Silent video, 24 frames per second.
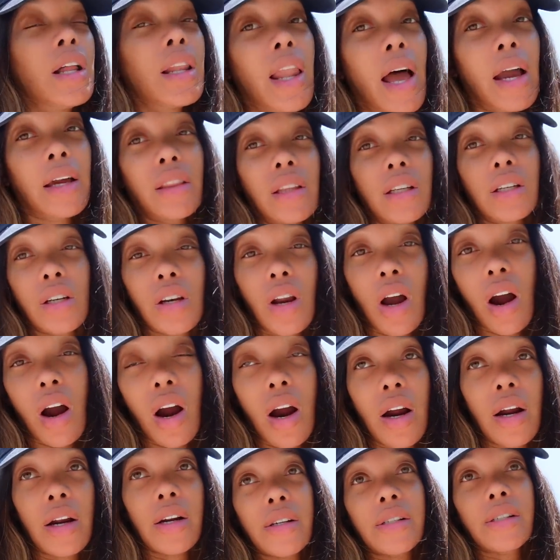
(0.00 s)
like the
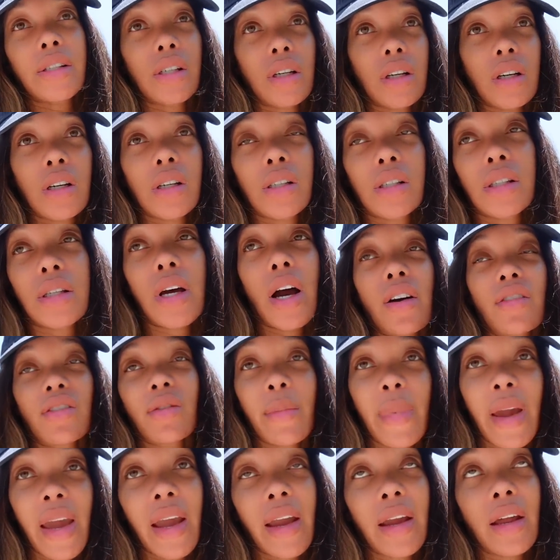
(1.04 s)
NARS uh, Soft
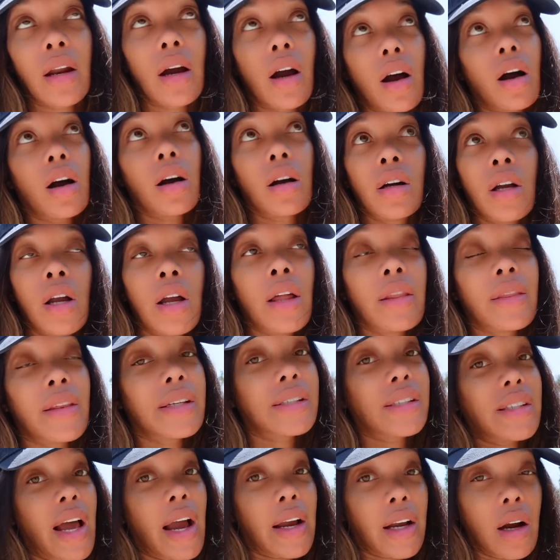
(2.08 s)
Matte. Oh,
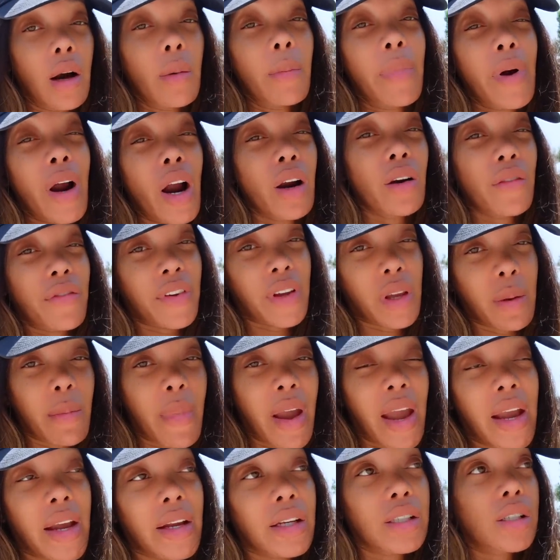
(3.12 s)
that's like a perfect
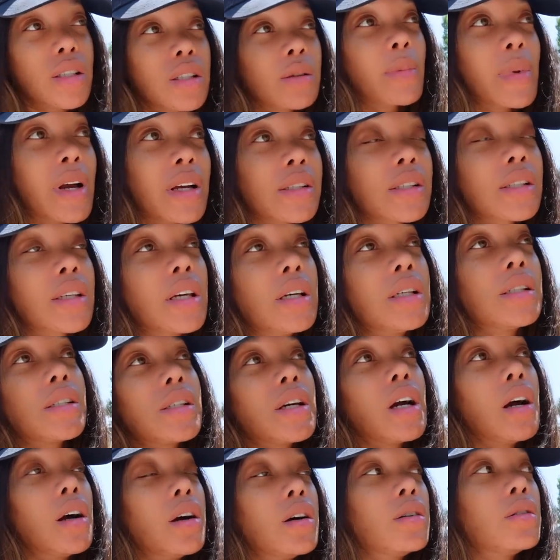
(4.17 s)
match to my skin
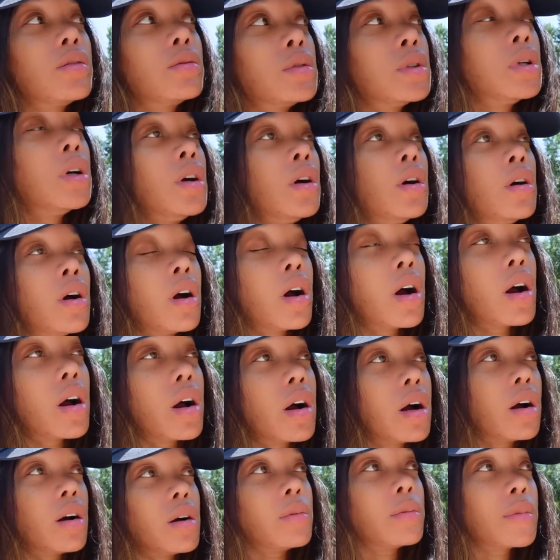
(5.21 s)
tone.
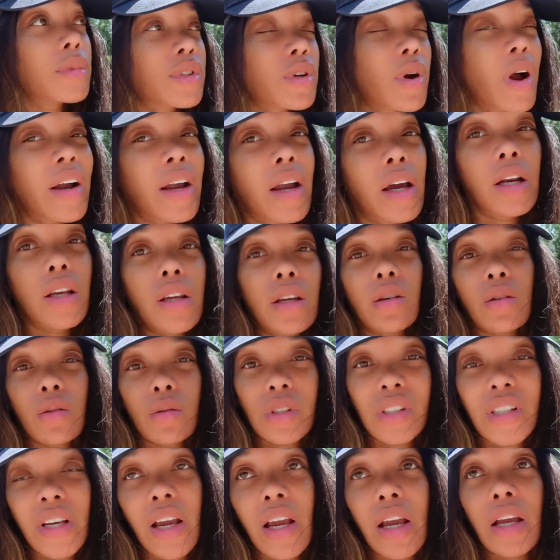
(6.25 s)
Um, so I kind of
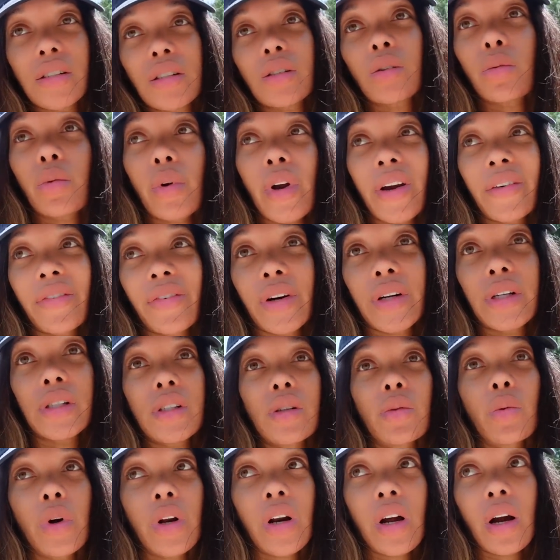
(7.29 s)
used it as a
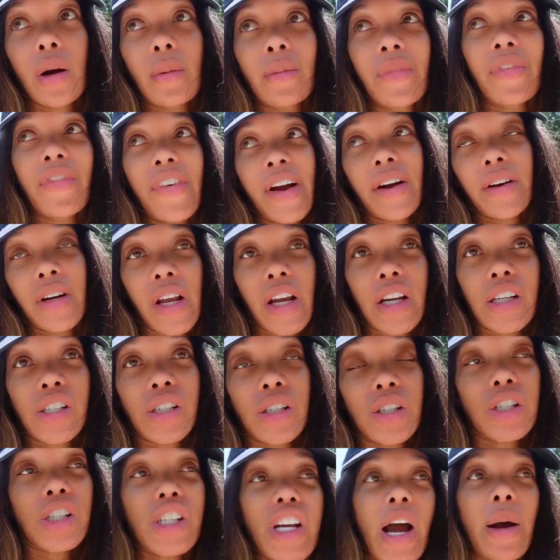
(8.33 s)
reference when I'm
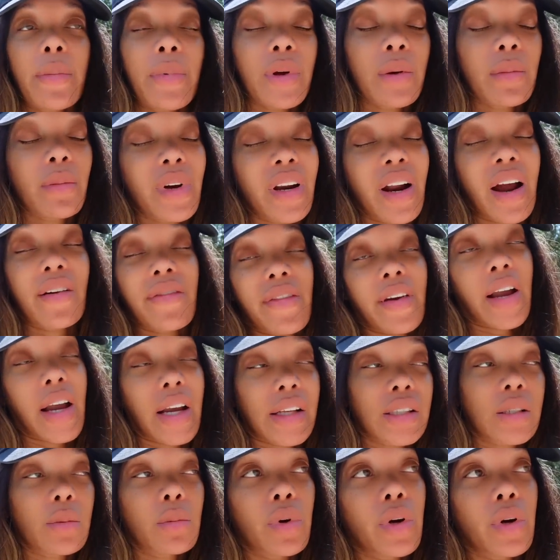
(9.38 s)
foundation shopping, but I forgot to